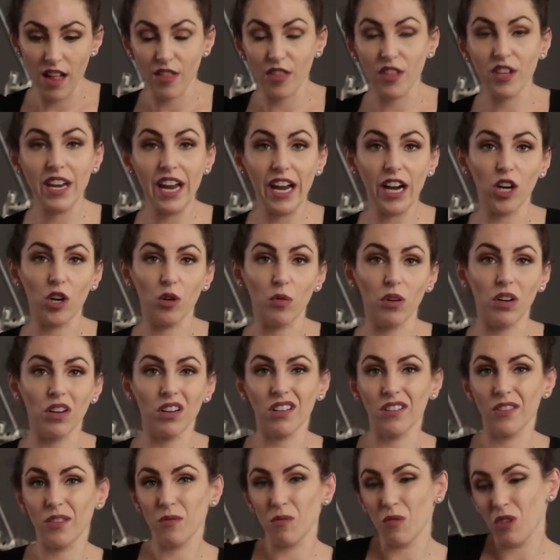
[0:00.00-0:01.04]
The
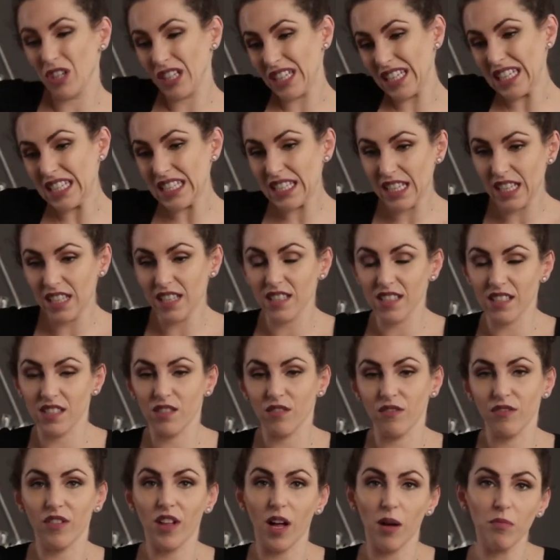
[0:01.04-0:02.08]
narrower, the more easy it is to
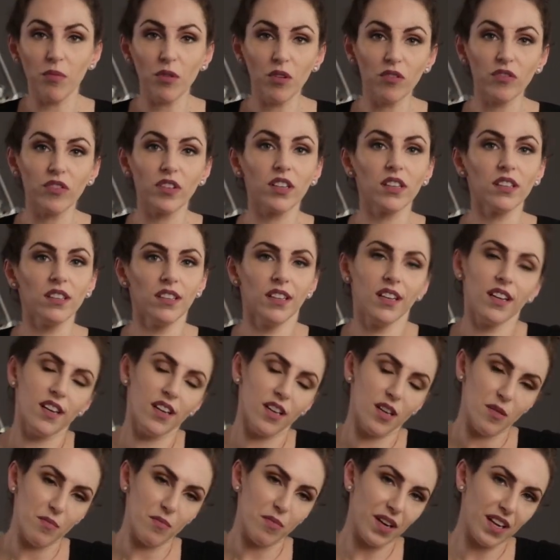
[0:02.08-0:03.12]
flop over.
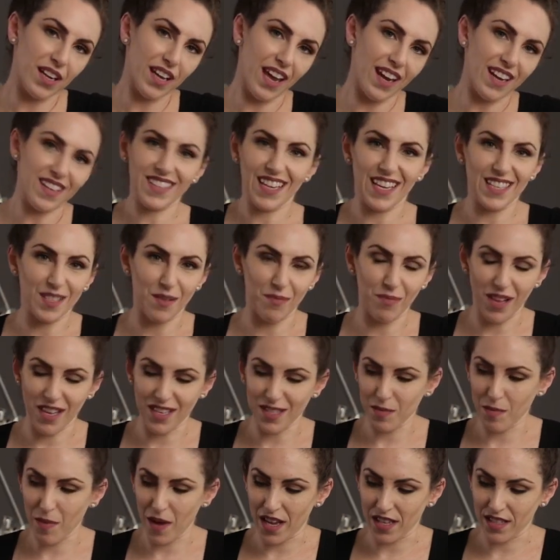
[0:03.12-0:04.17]
But again, it takes up less
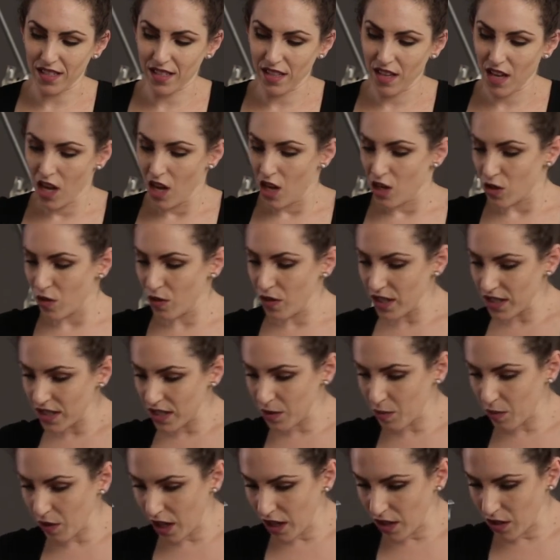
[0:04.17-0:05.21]
space. So this
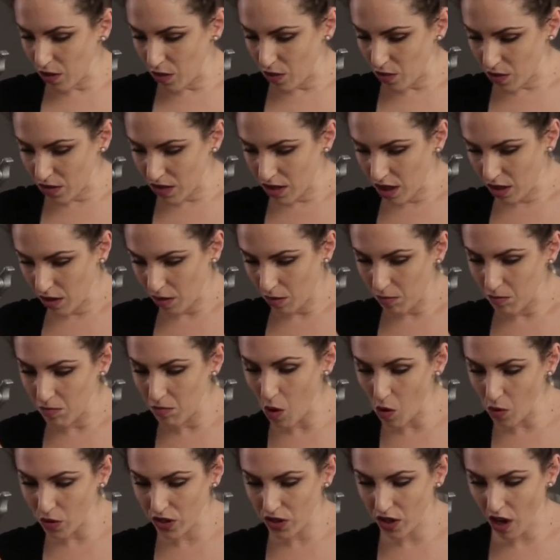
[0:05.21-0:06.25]
is what I use
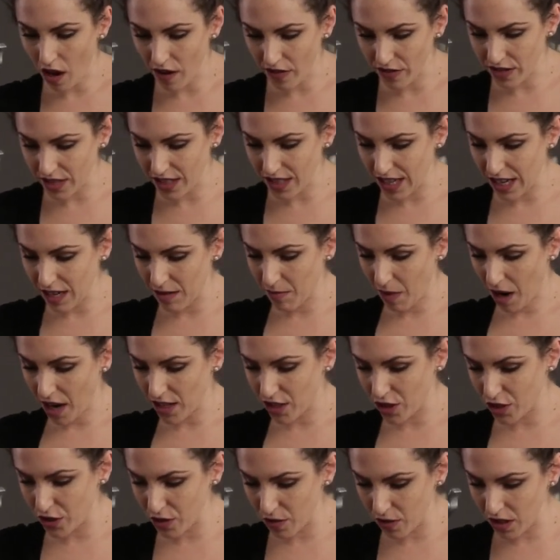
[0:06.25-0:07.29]
most often in my
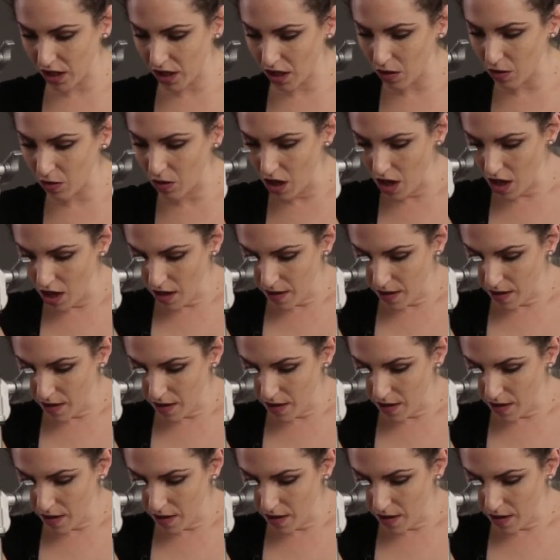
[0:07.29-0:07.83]
studio.